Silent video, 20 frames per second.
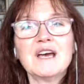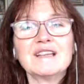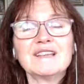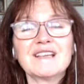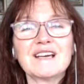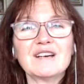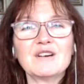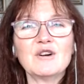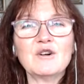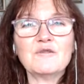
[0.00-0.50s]

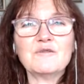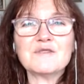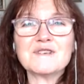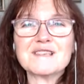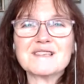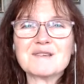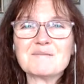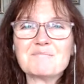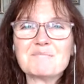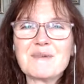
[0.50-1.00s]
that offers
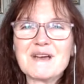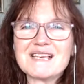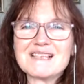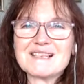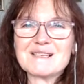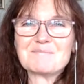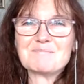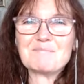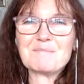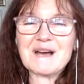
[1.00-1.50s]
the
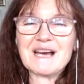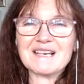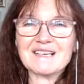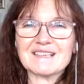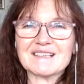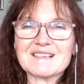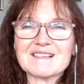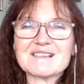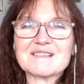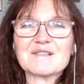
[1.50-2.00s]
best
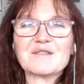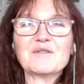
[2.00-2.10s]
balance